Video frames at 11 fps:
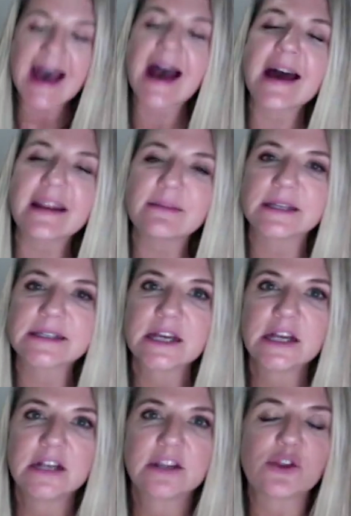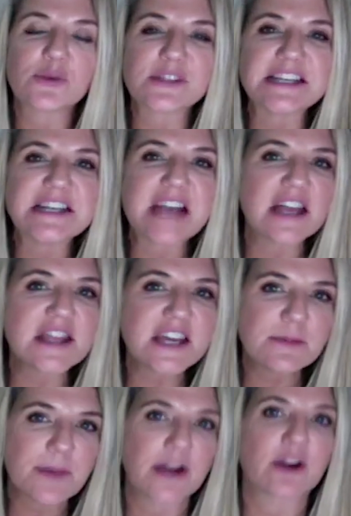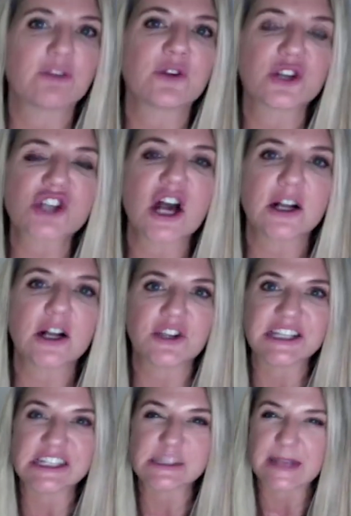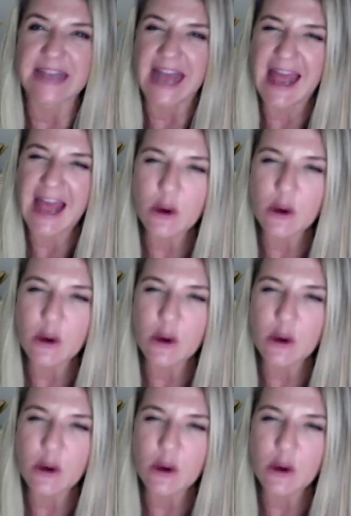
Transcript: adamant that there was nothing better for a child than to spend